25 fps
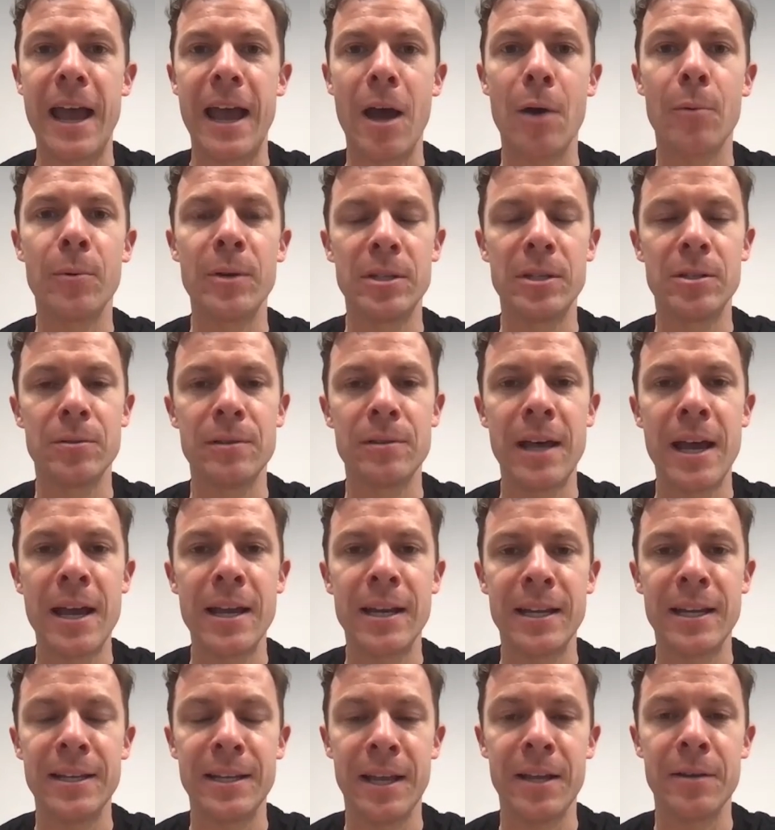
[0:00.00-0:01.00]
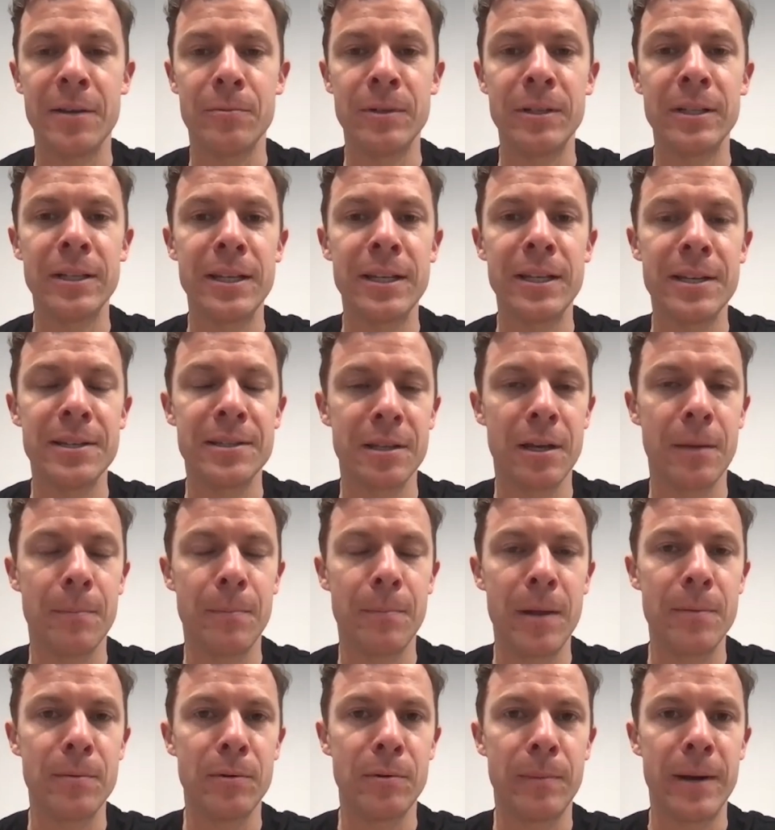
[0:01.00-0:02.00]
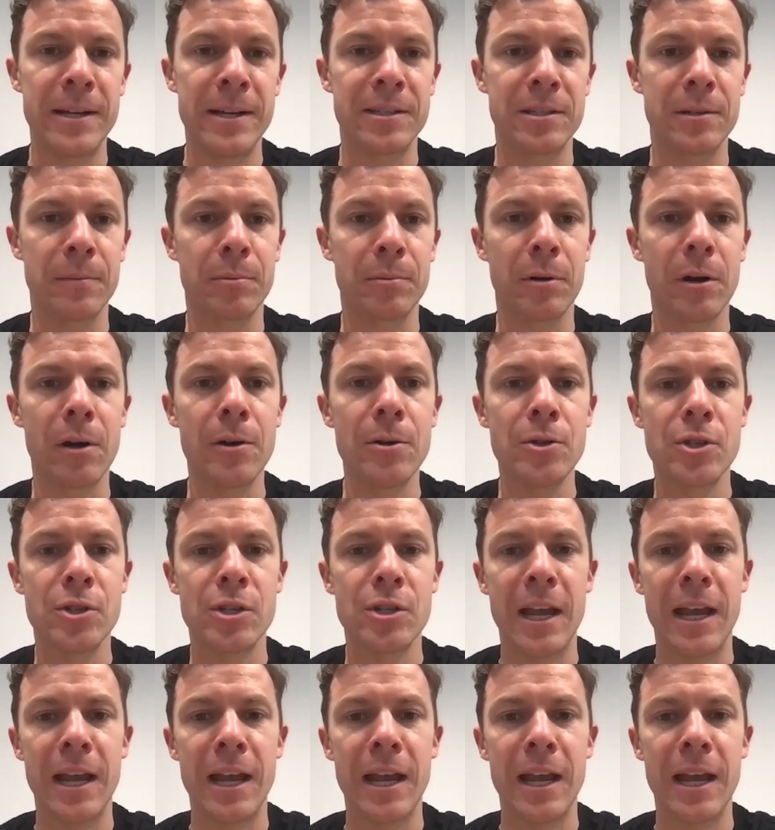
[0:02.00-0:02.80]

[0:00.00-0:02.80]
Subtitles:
how we do that, it really is a people-based approach.